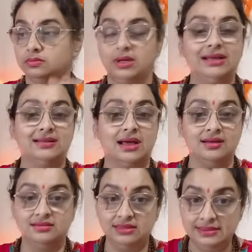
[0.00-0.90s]
in an,
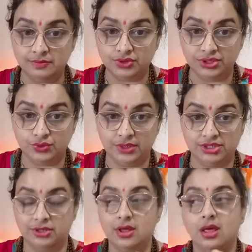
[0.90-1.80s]
under the limbo
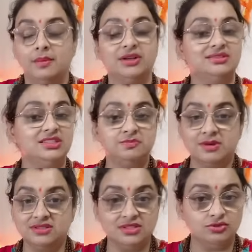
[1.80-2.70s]
situation because this
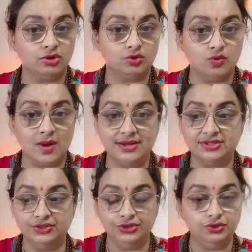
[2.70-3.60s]
person is not quite
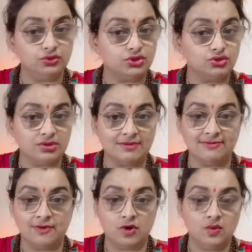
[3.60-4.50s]
used to come
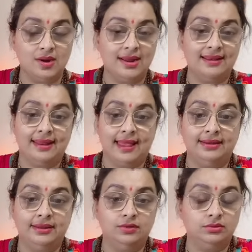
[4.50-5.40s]
forward and
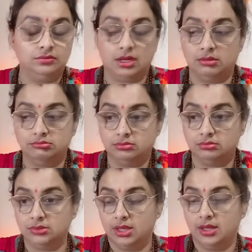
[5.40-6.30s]
and you know
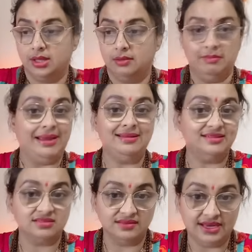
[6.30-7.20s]
mend
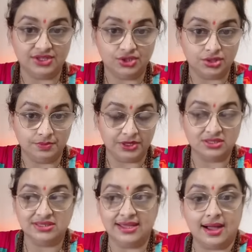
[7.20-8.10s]
this relationship
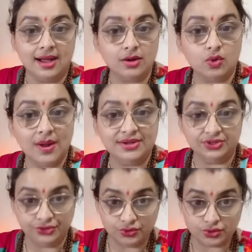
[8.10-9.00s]
because they are quite
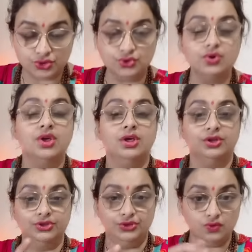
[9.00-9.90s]
used to
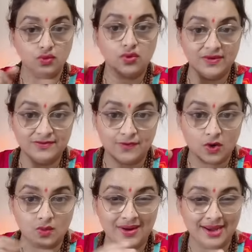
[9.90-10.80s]
you going
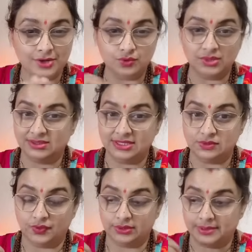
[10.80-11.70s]
forward and do the things
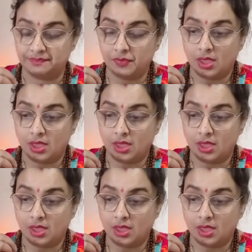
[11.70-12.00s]
for them.